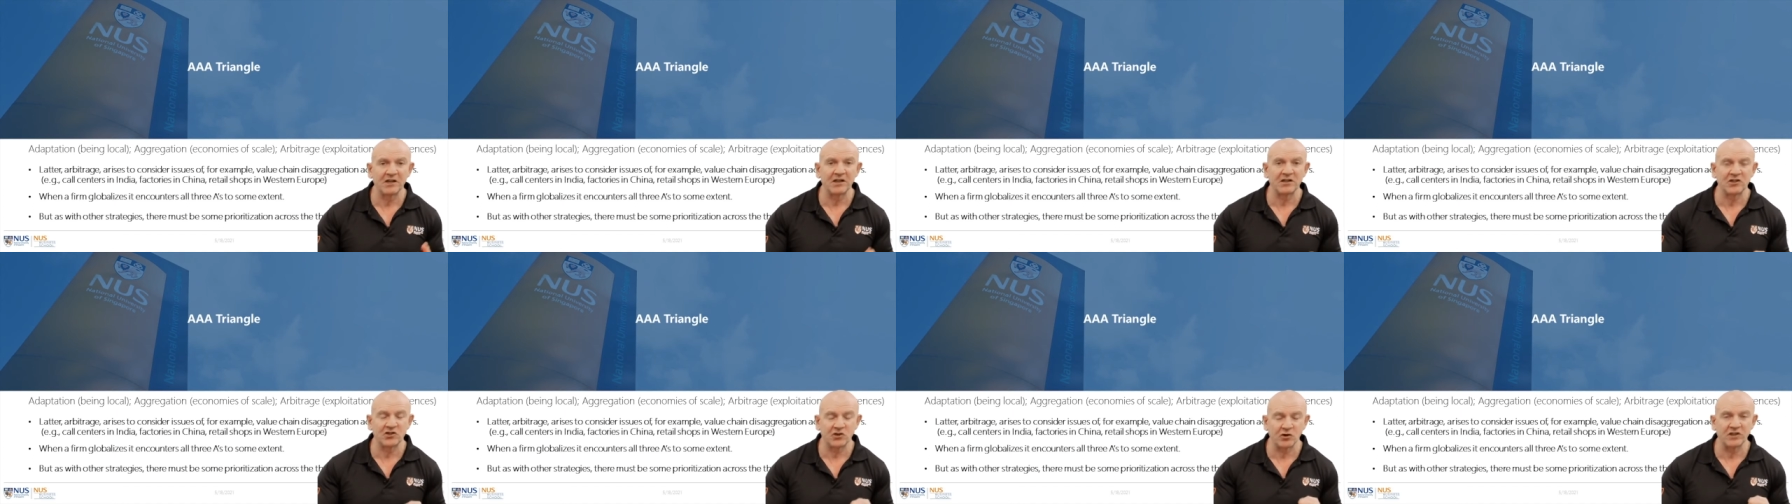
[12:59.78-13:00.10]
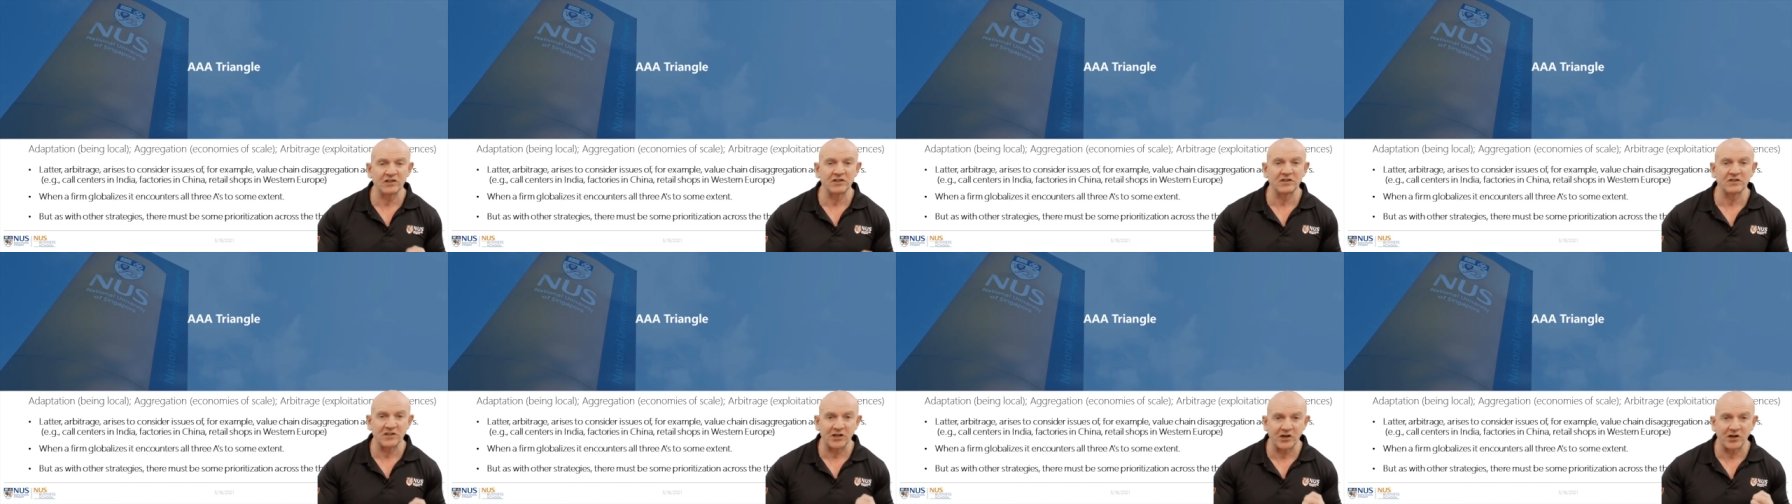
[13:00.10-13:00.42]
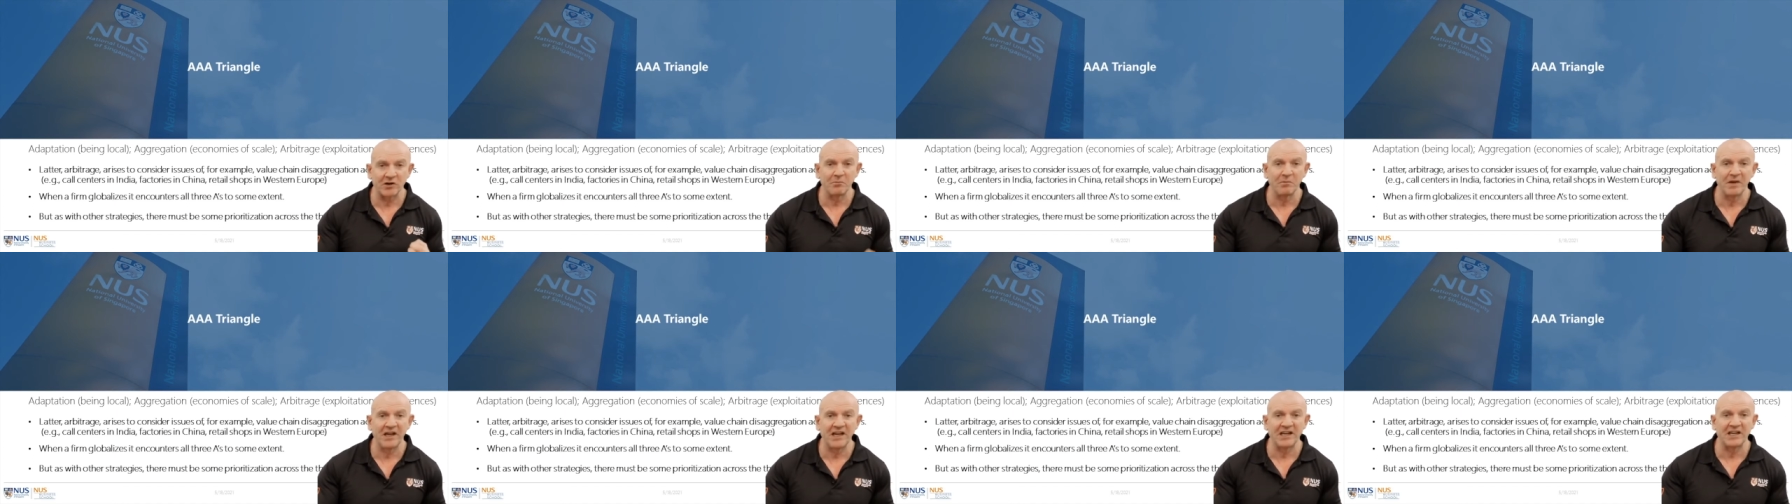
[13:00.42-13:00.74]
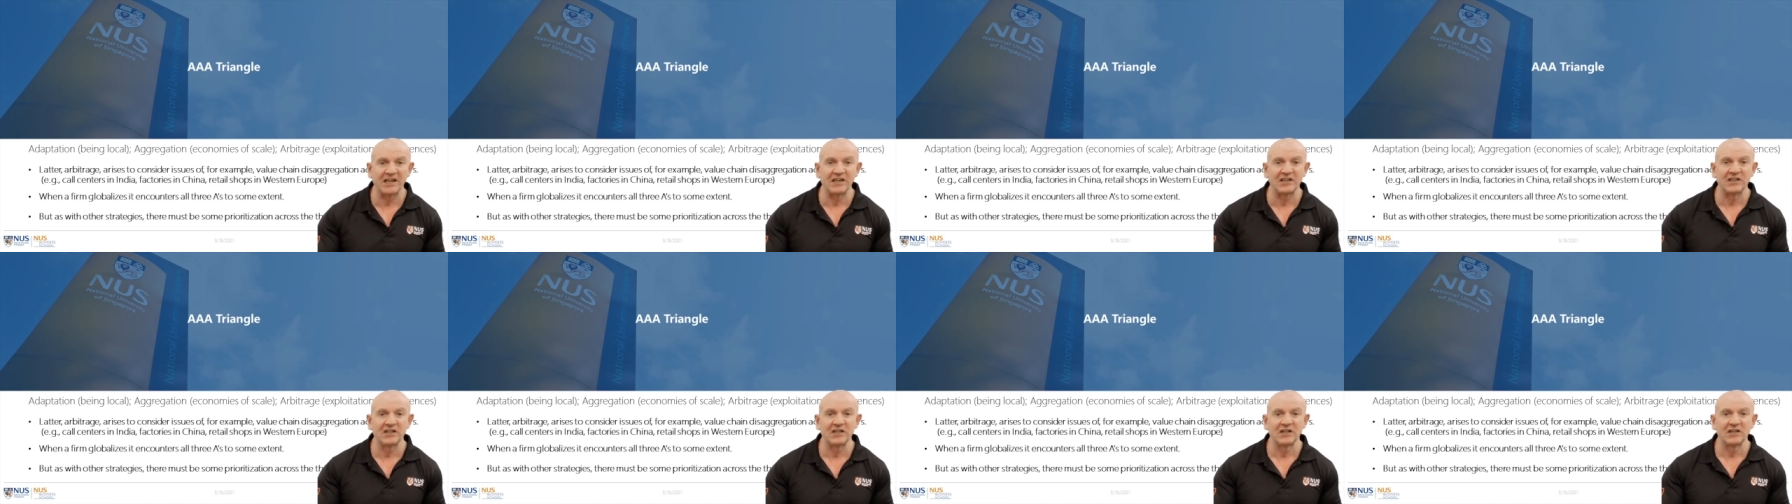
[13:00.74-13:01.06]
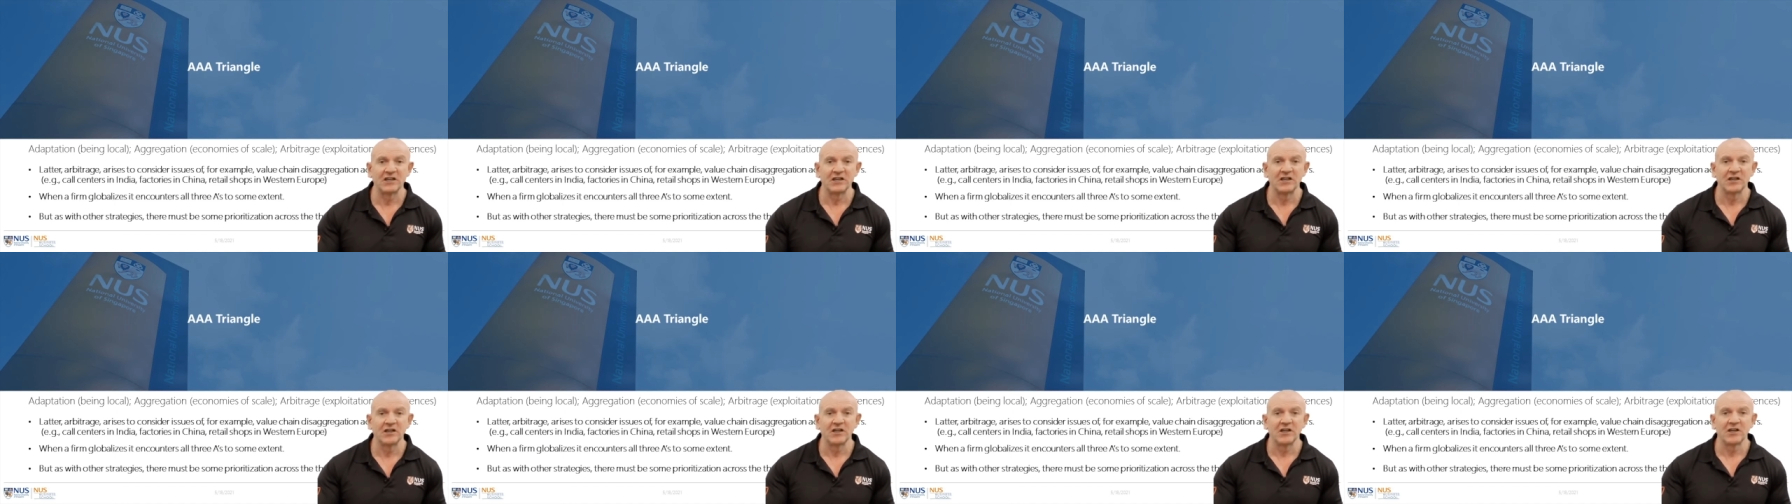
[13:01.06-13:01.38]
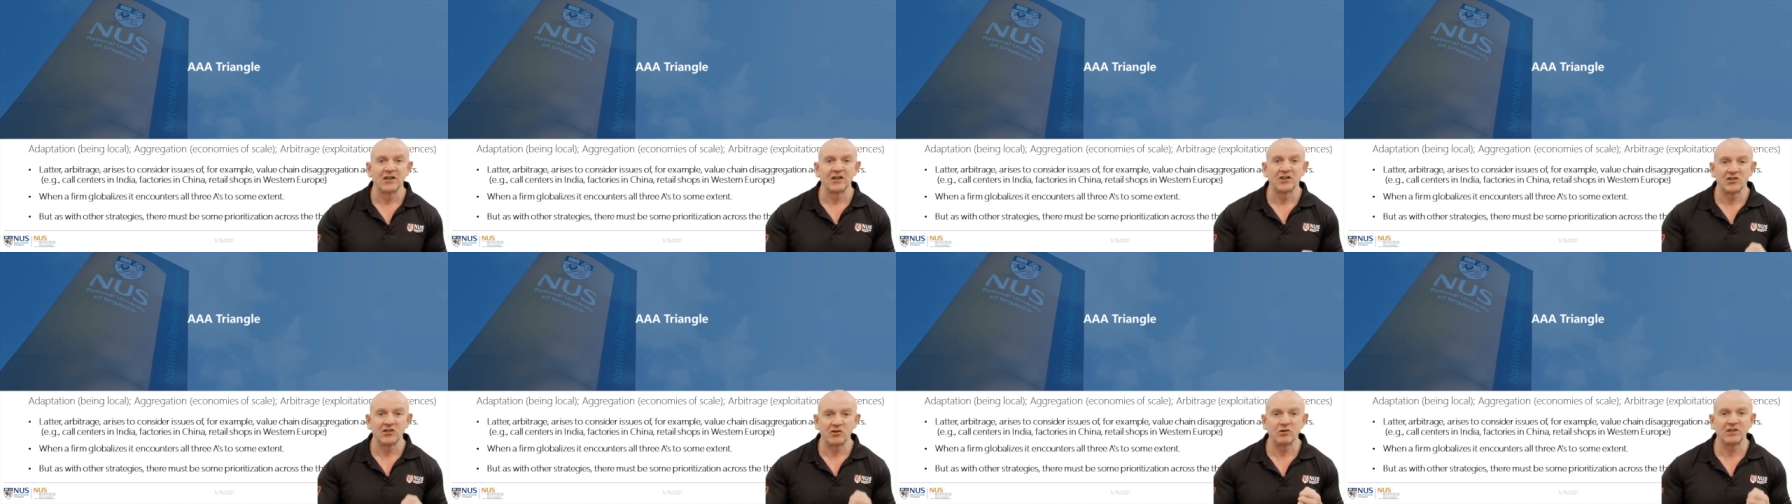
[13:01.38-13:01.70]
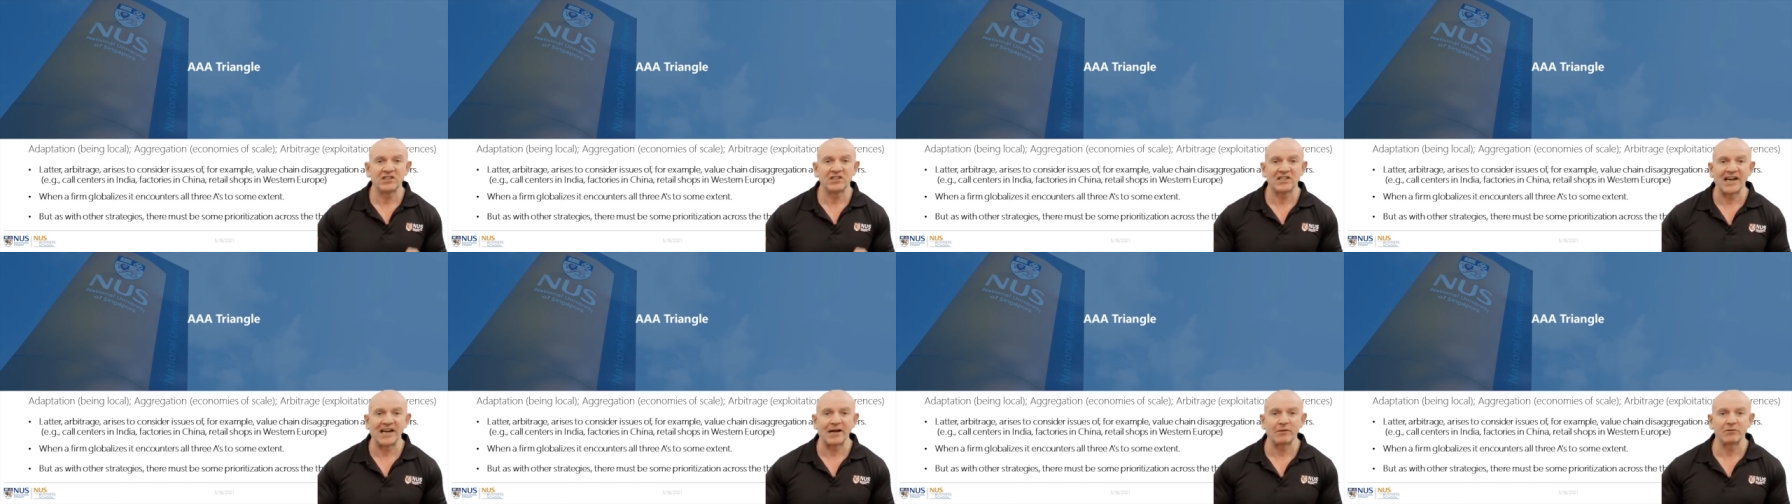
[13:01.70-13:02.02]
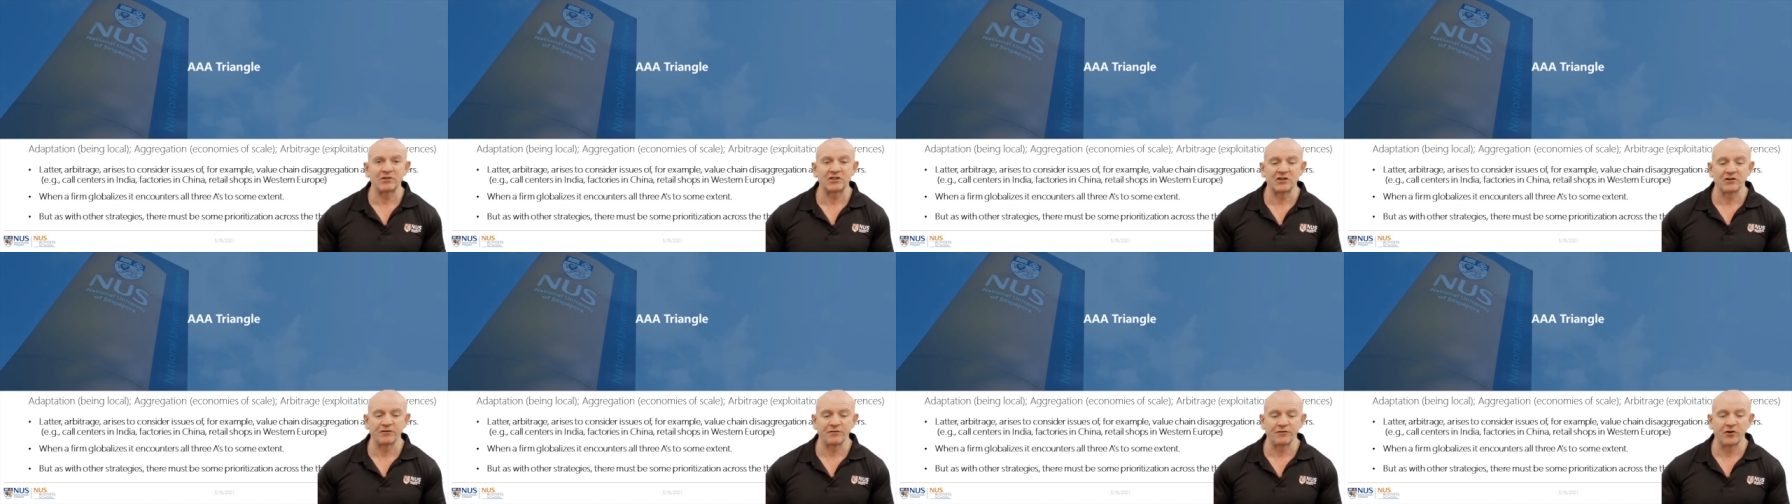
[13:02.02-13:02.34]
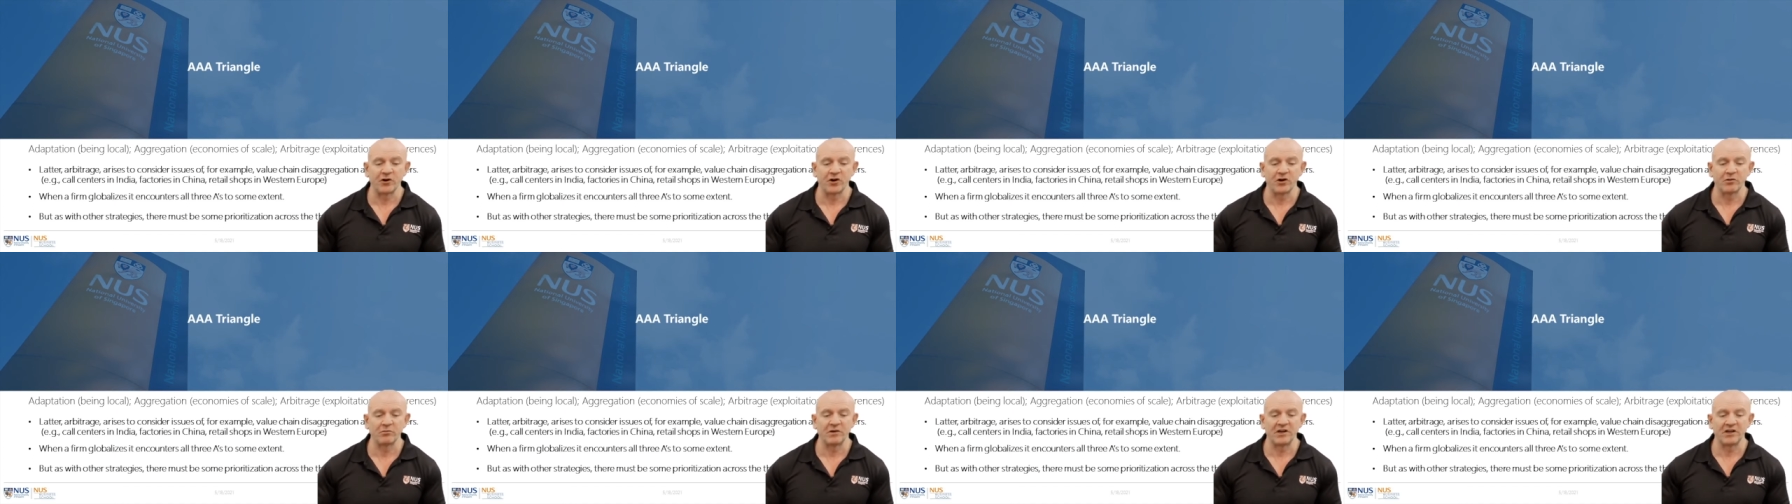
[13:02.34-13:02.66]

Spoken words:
choices that are made to establish the firm